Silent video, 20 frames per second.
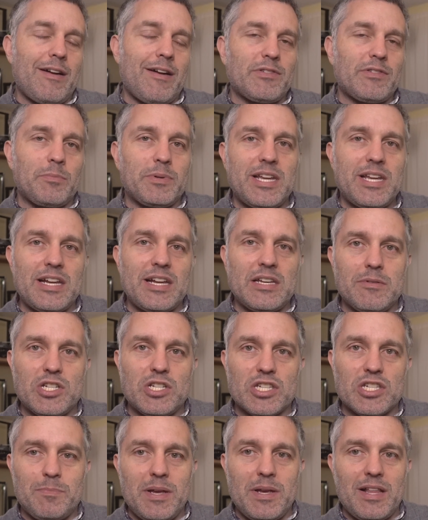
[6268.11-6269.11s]
to pretend to
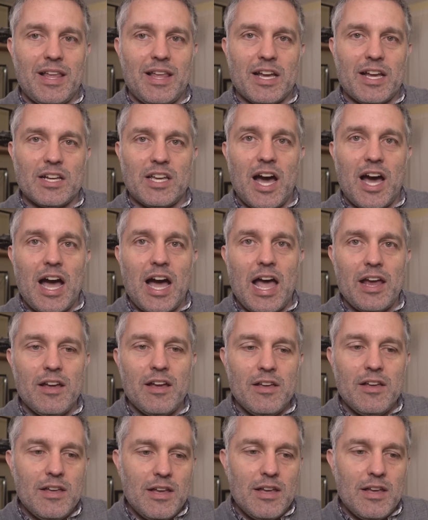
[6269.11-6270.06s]
just be like a guy,